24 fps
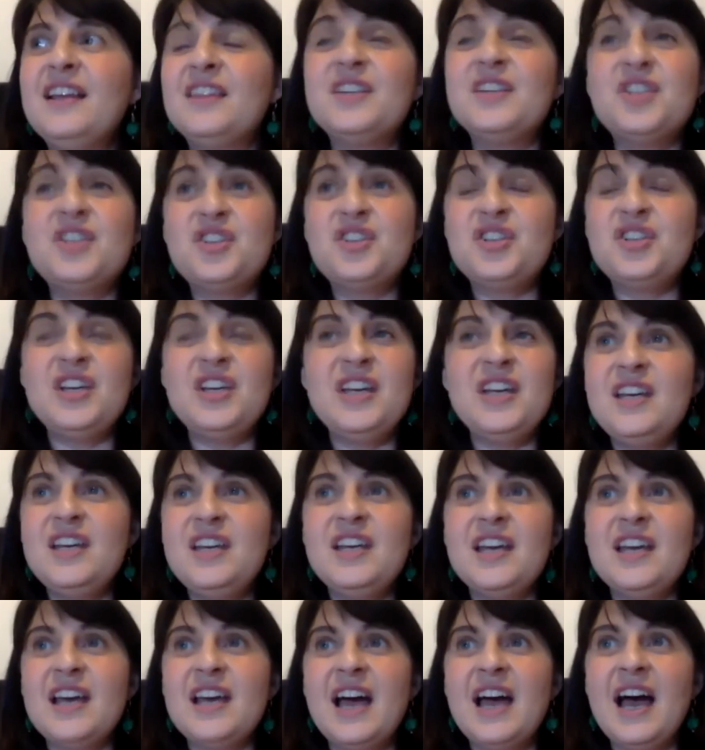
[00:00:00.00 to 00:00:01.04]
she
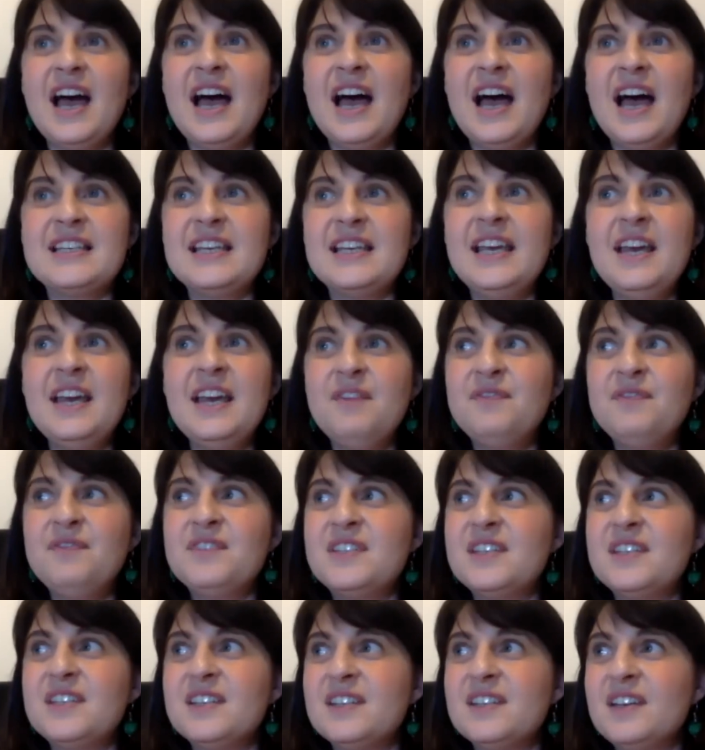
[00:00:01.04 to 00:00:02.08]
has a
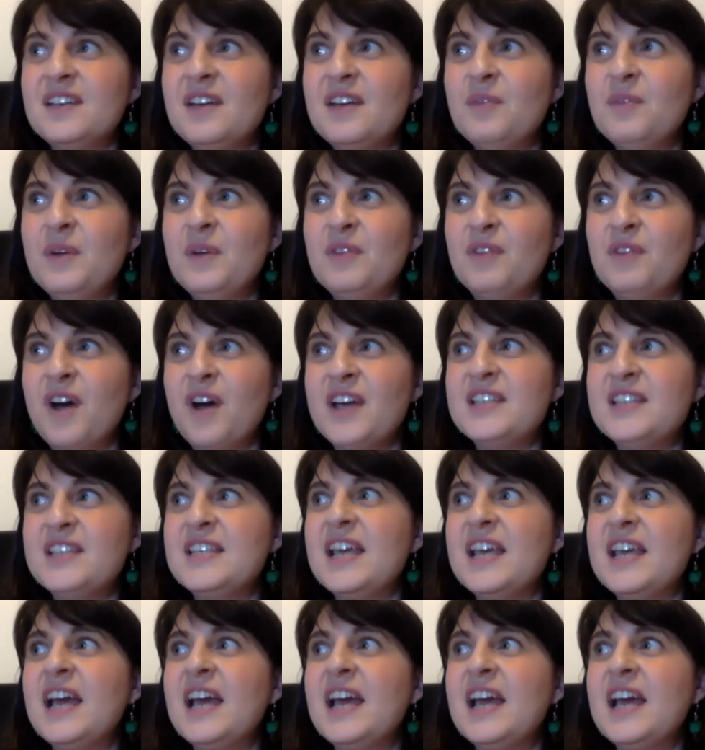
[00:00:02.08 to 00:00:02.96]
gift with writing,